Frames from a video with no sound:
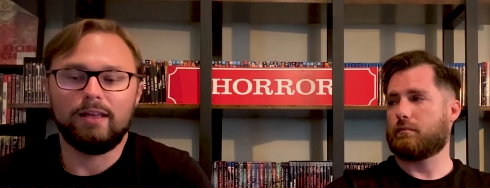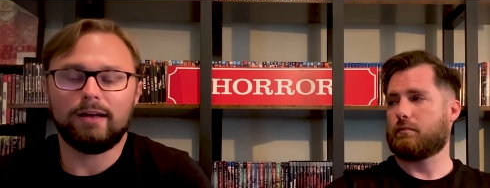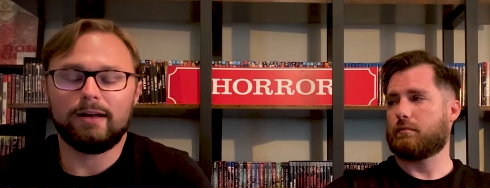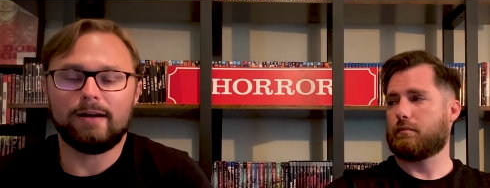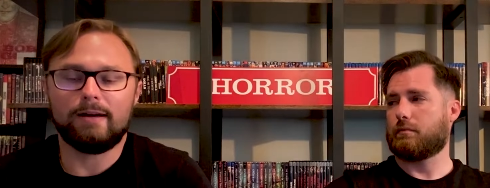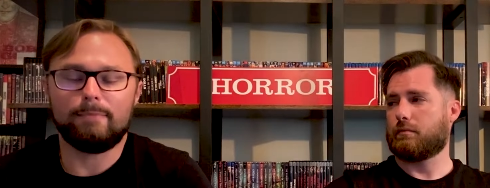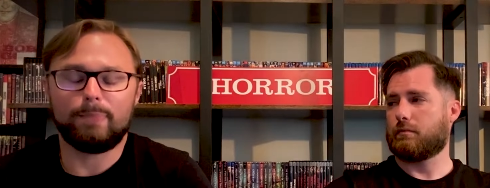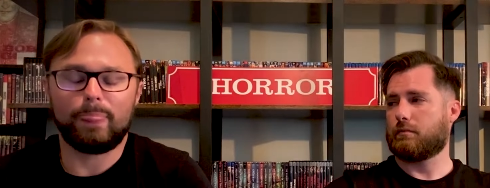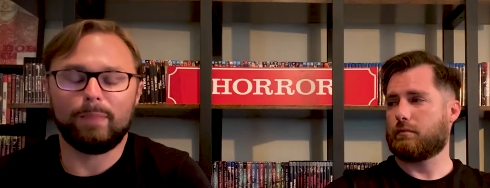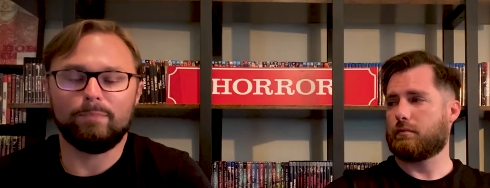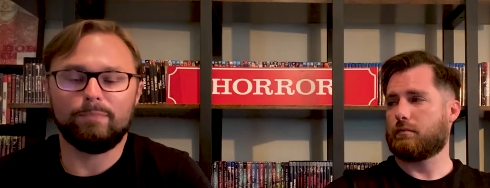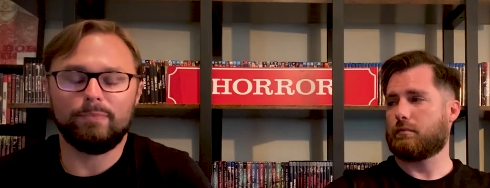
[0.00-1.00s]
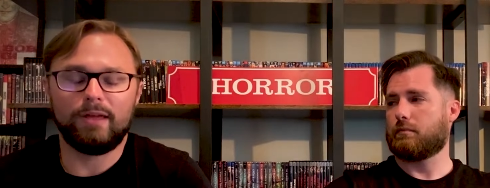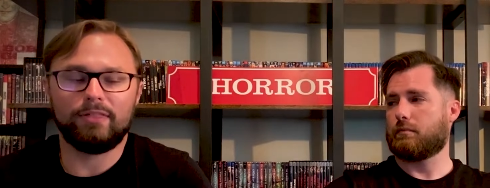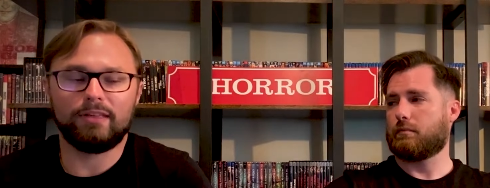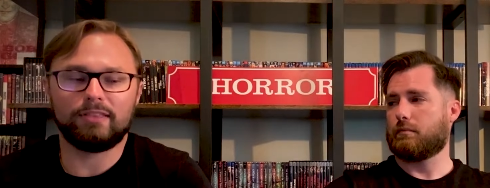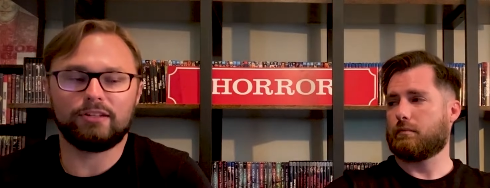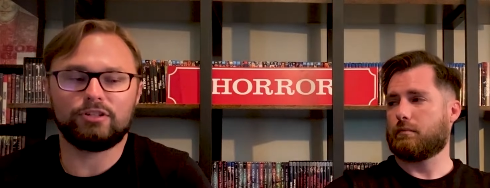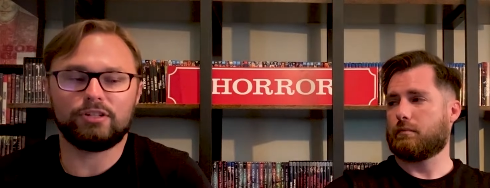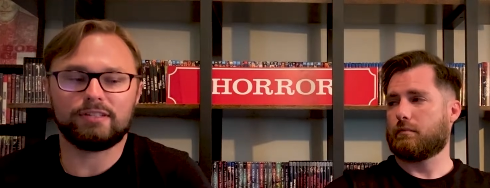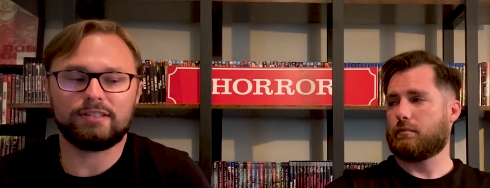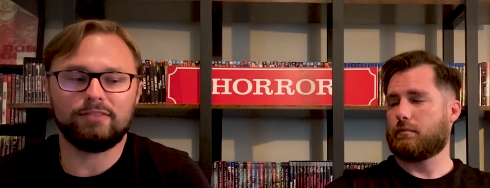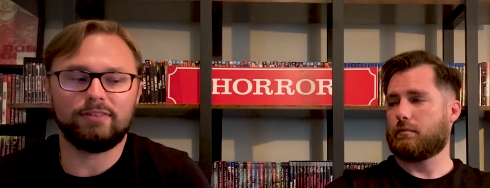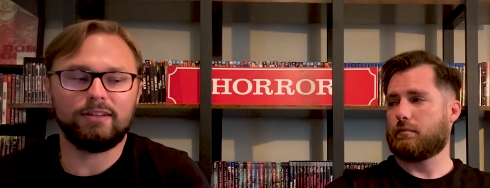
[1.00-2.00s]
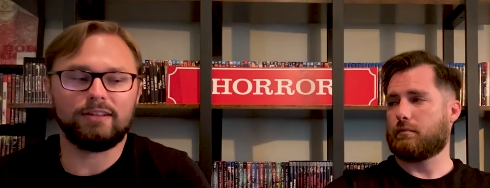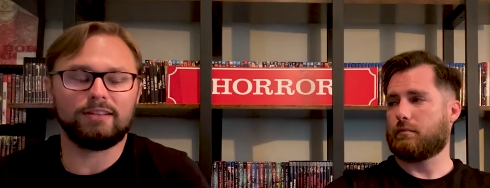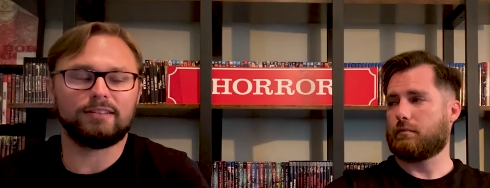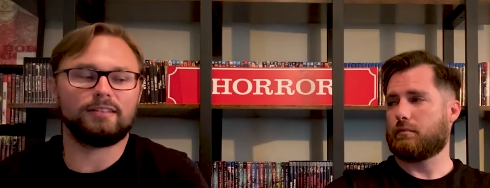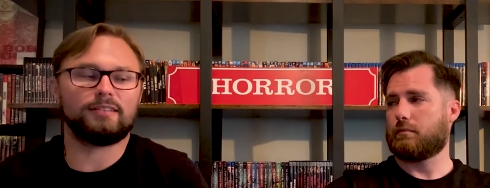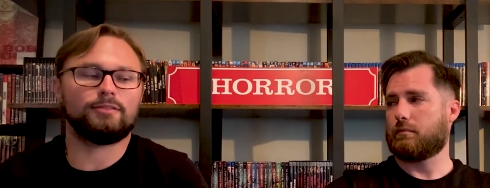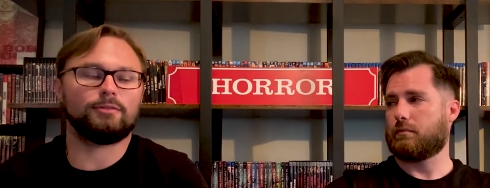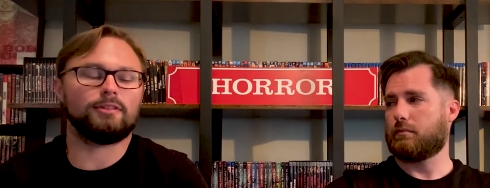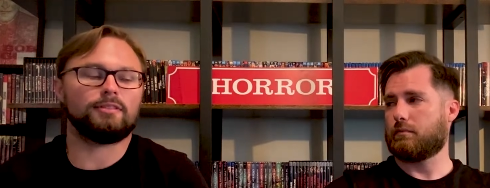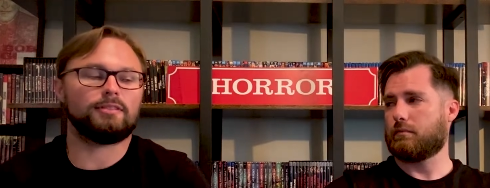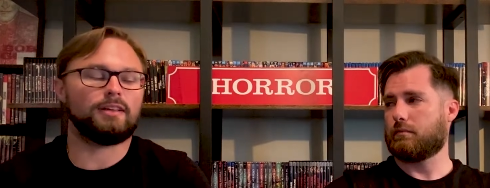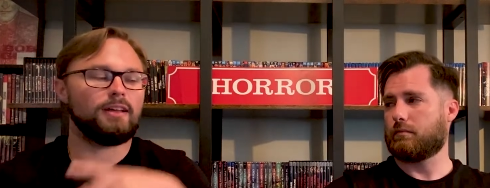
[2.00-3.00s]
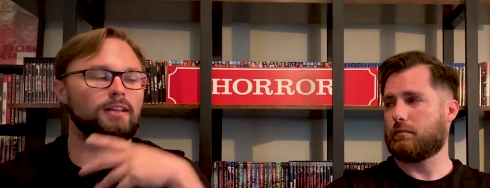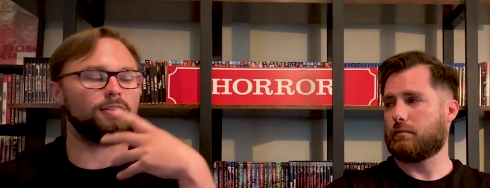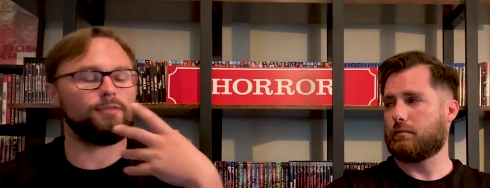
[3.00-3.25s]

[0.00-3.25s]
Speaker 1: Um, I think the gist of it is it's sort of science